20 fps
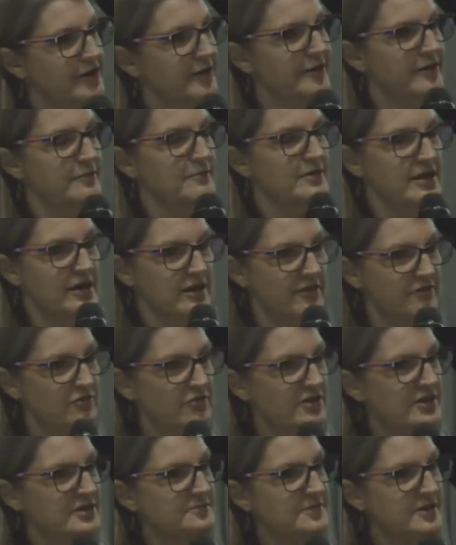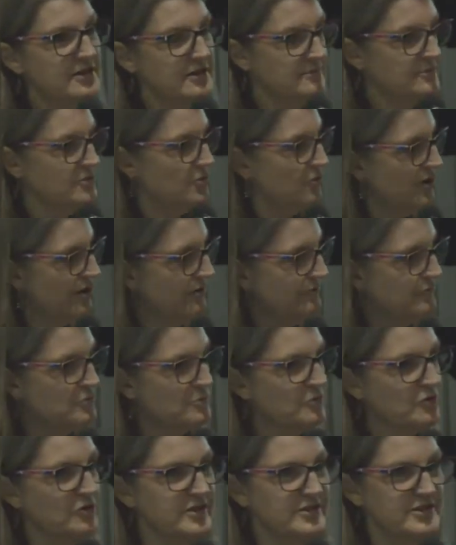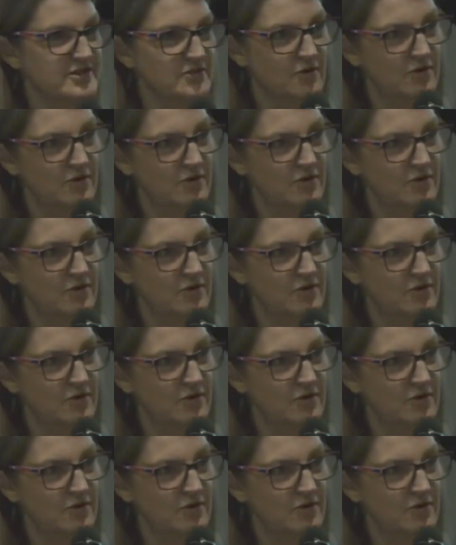the behavior has become so comfortable and so